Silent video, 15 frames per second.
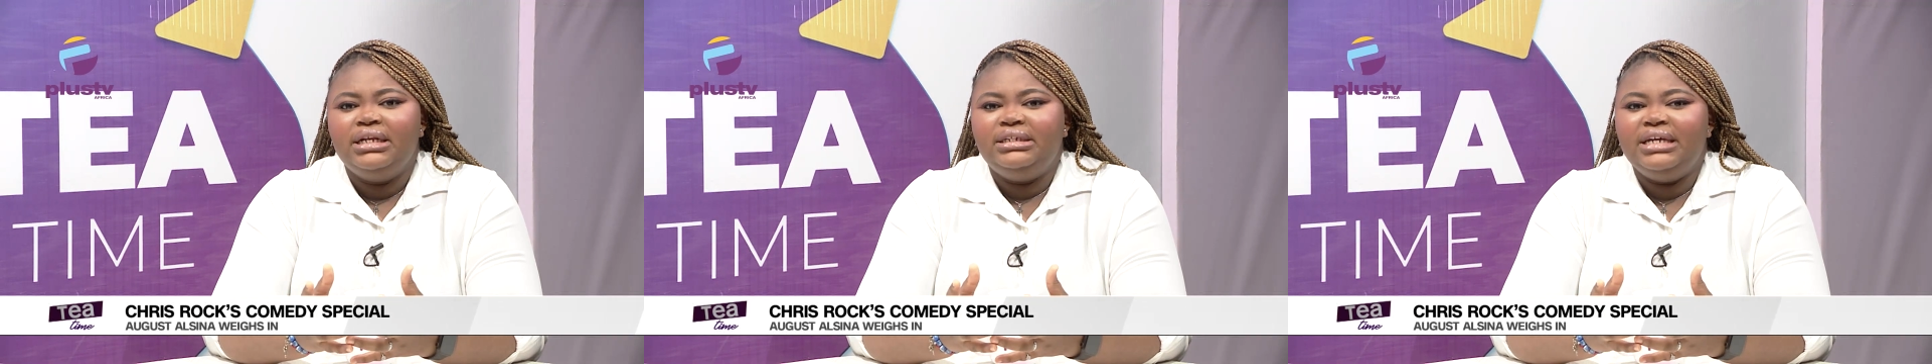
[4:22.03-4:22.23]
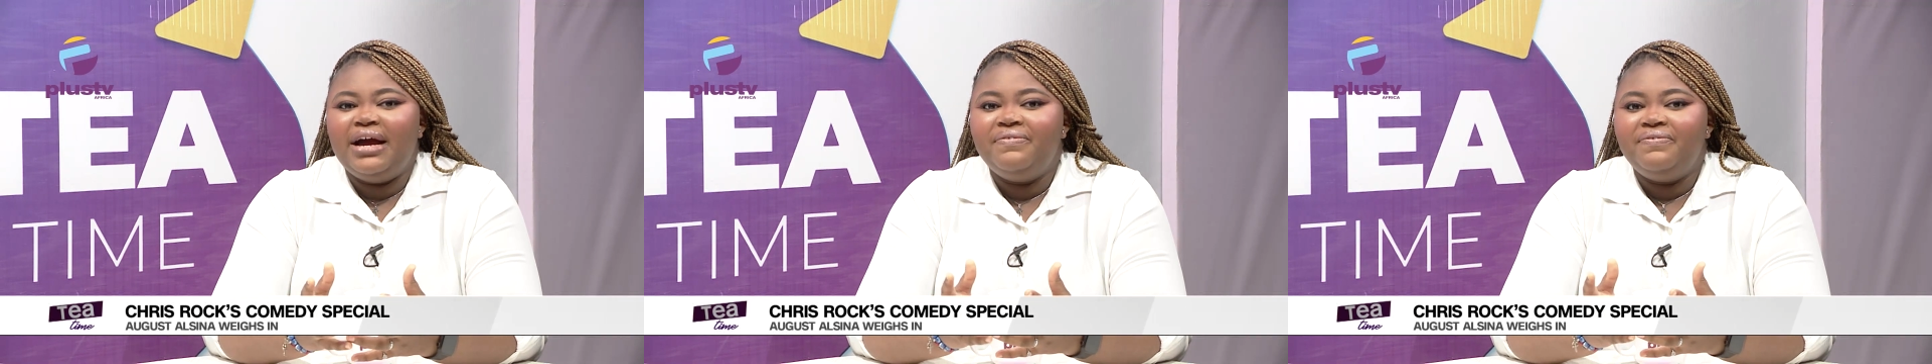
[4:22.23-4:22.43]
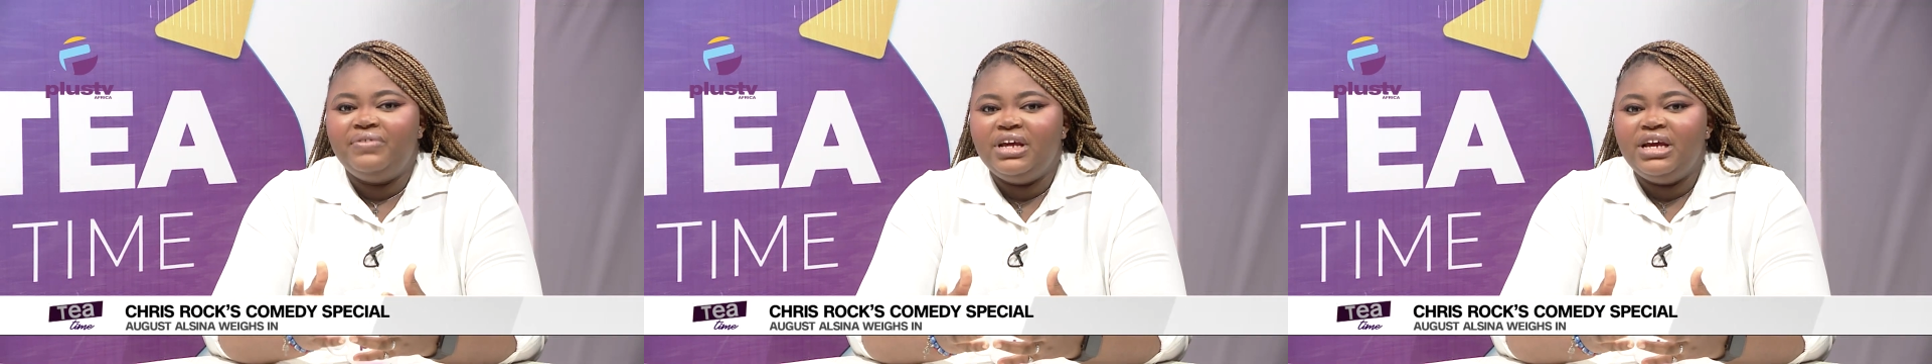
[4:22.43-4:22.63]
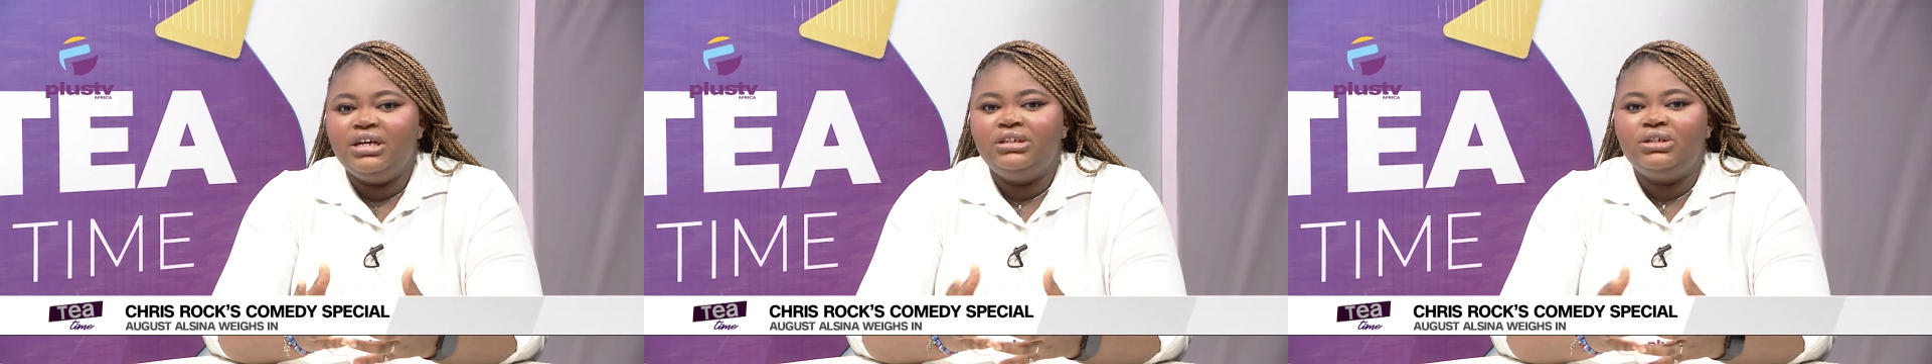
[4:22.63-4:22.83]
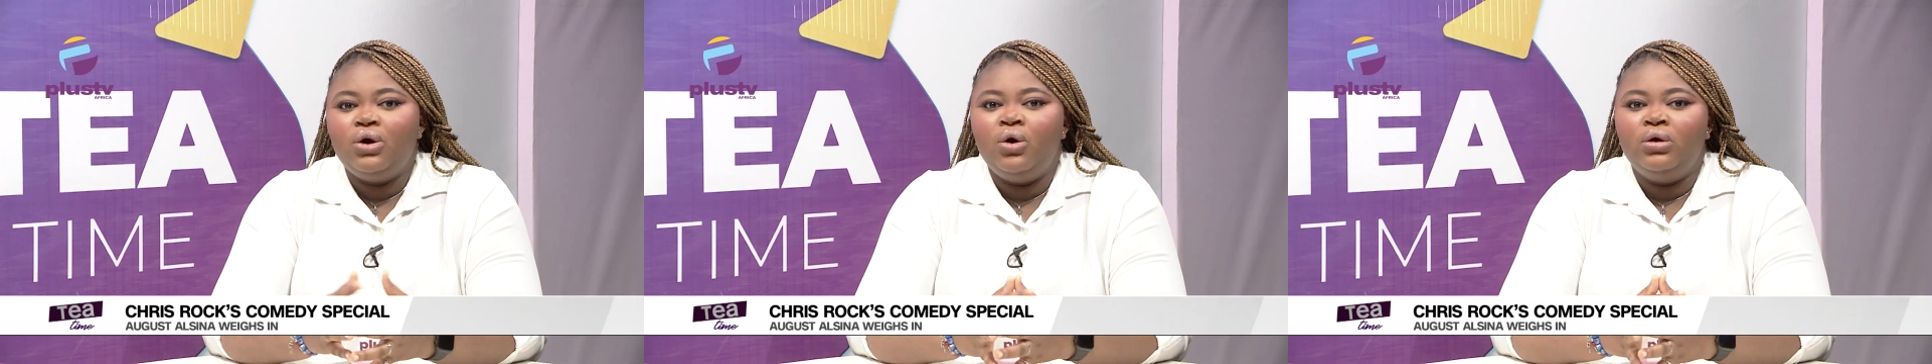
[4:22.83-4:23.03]
their
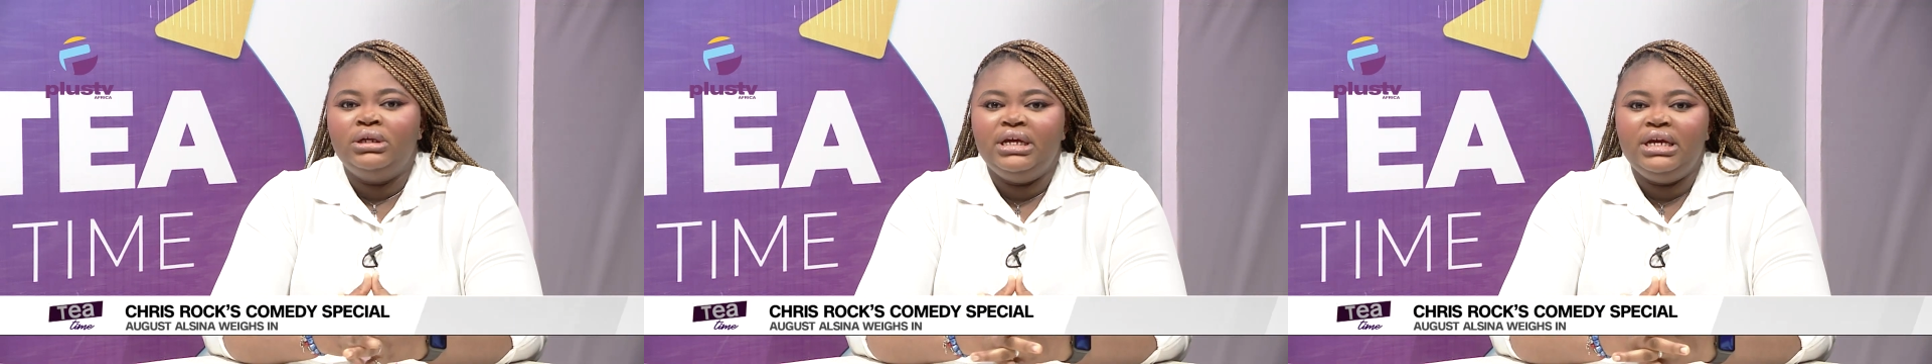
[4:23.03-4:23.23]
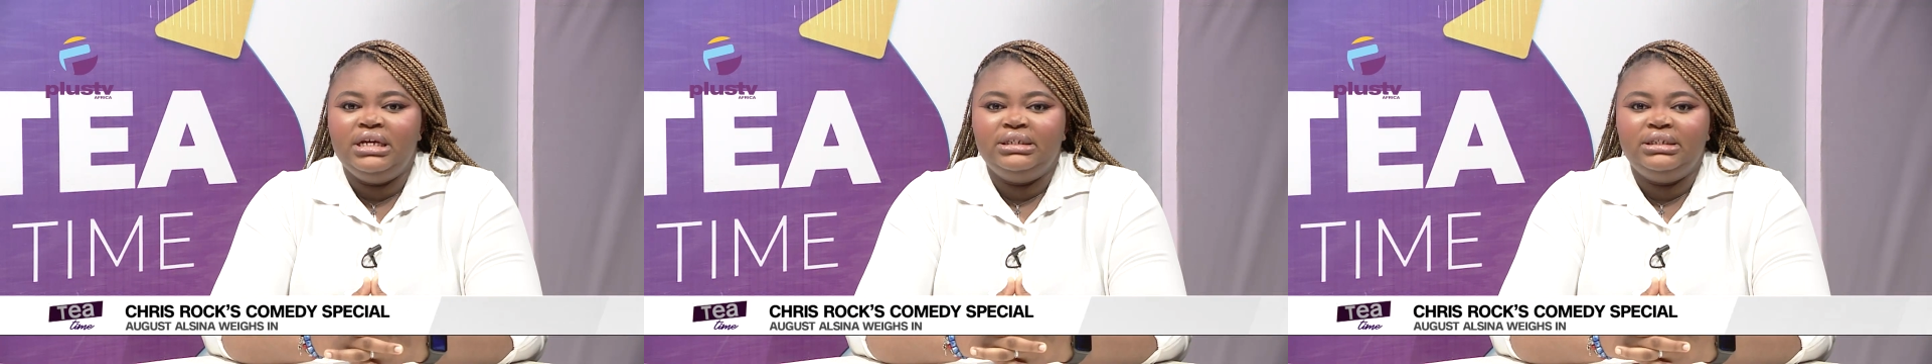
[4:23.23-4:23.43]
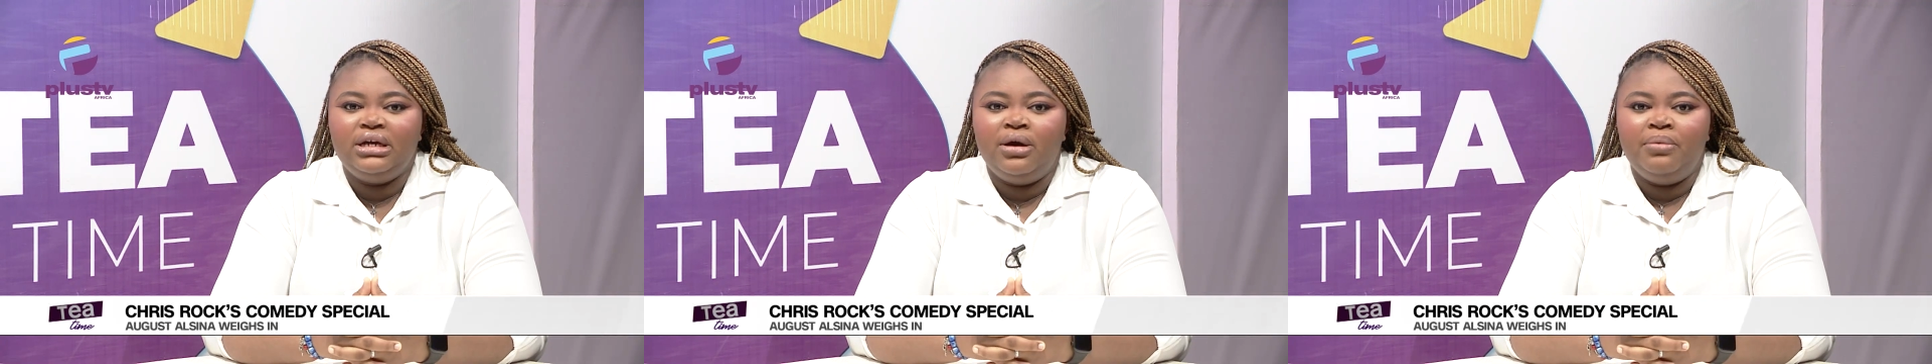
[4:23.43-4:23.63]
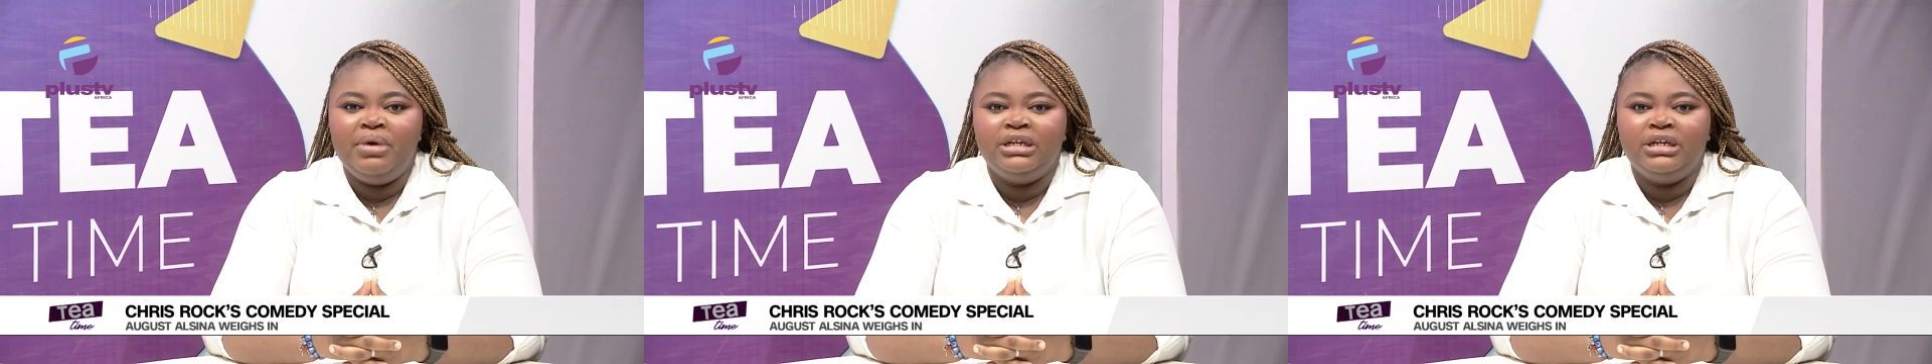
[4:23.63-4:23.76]
flings on his um,